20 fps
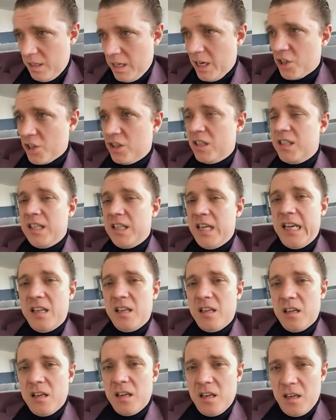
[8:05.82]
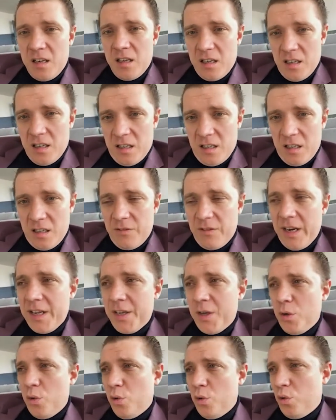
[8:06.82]
Nobody asked from the
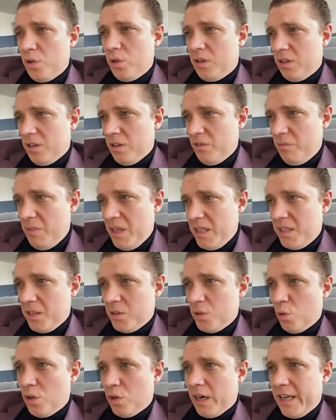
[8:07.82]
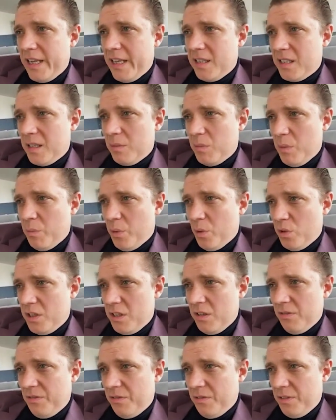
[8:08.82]
Belarusian government, regular people,
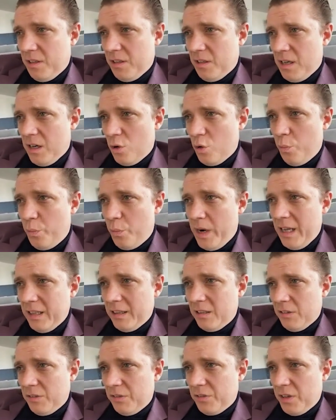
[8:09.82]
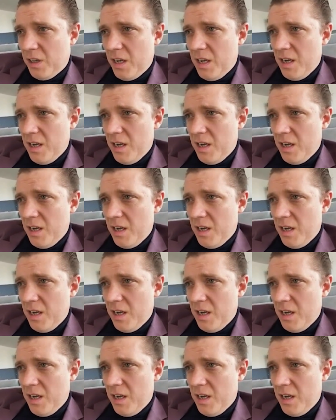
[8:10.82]
if we're supporting that.